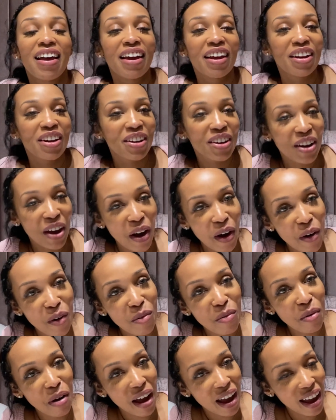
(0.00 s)
No
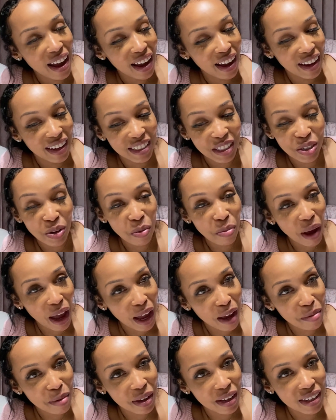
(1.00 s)
way, two
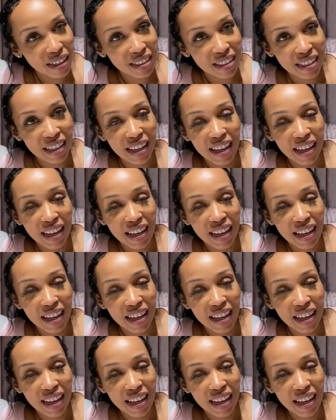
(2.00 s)
babies.